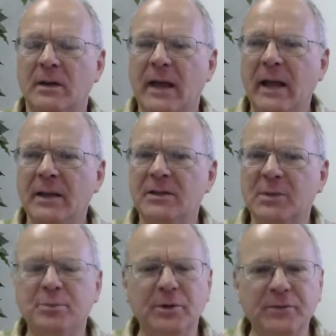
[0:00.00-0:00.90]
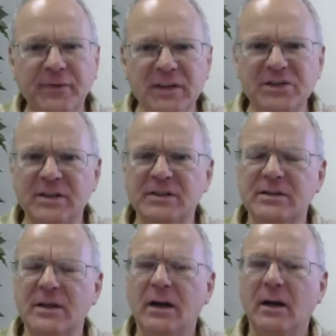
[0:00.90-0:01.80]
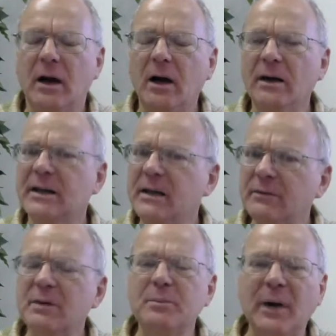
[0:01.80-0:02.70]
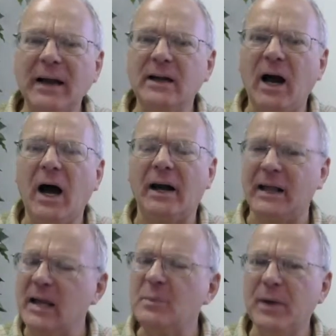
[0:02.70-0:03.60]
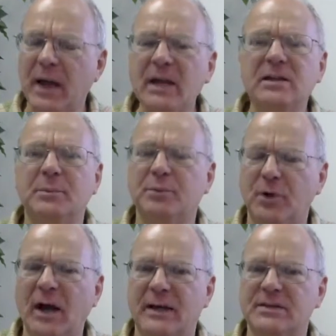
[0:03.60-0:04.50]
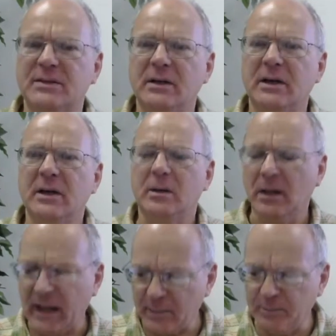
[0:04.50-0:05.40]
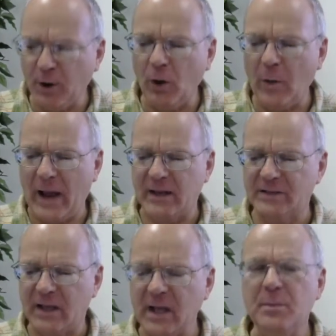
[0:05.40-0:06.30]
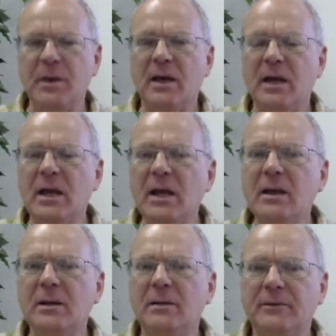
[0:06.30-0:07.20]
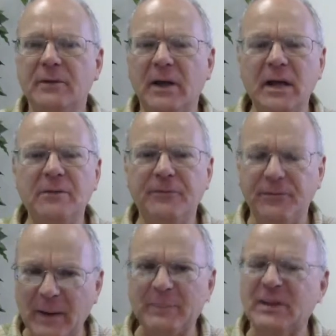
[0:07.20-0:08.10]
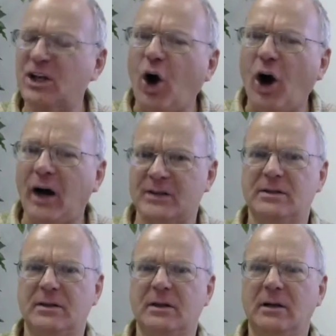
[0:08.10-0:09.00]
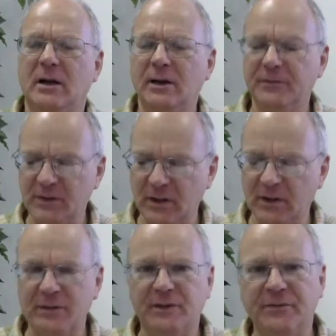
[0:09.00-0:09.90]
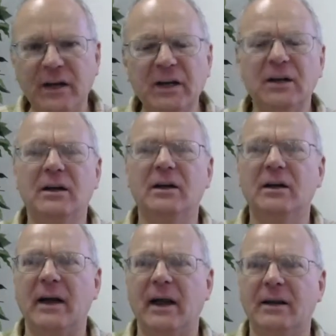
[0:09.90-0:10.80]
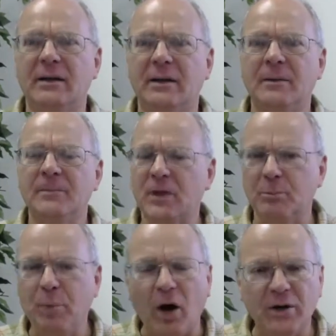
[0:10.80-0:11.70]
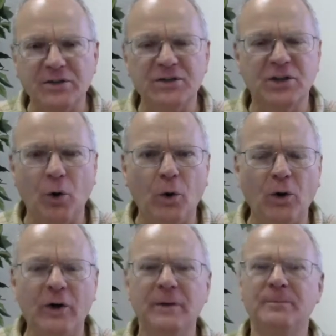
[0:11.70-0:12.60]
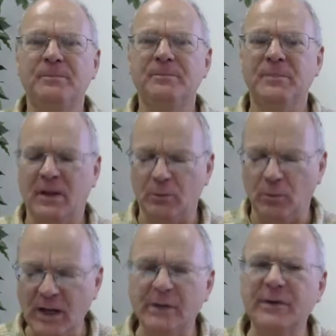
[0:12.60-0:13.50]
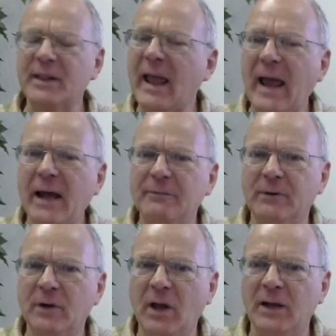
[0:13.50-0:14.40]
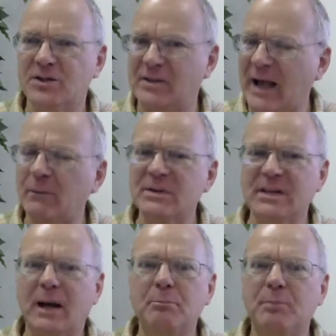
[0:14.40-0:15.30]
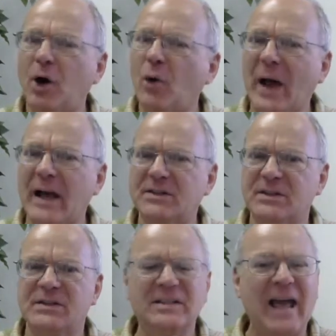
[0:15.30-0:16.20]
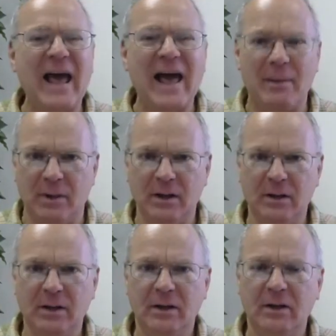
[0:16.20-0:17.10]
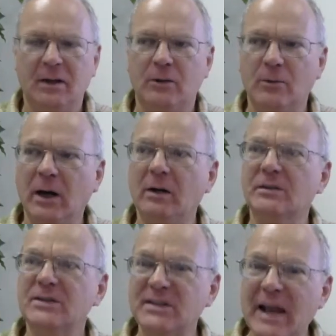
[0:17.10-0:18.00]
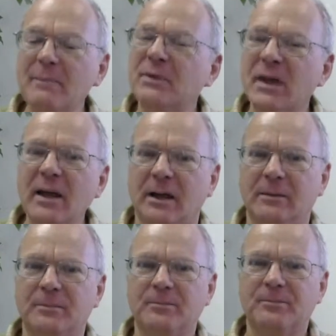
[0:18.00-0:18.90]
And the provisions are given by God. He paid the price. Like Boaz, he flipped the cost of the vinegar and the parched corn and whatever they had for lunch. That was on Boaz's tab. Well, same thing.